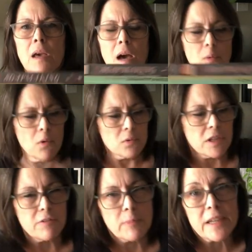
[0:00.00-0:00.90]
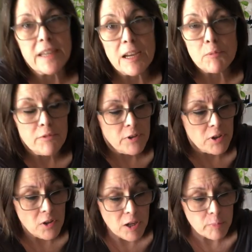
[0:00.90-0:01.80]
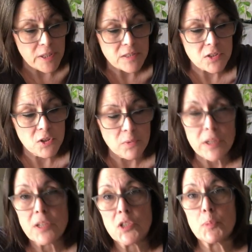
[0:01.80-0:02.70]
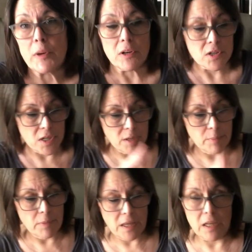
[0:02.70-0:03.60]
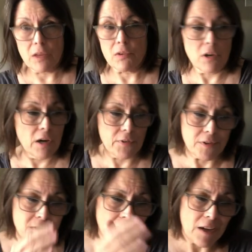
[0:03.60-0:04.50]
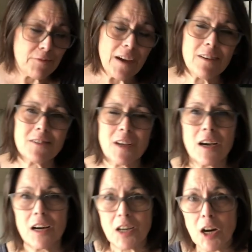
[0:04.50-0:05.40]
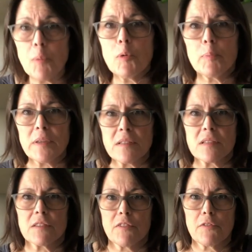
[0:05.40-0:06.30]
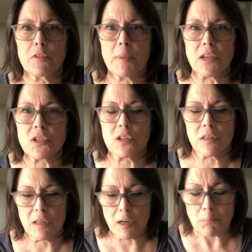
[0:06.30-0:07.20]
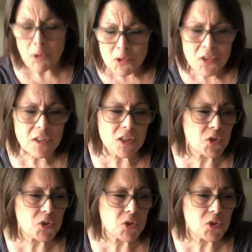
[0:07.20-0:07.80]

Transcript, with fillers: I won't leave them on camera very long because I don't want to disparage any, any other authors. I found a couple pieces of information in there. Mostly it's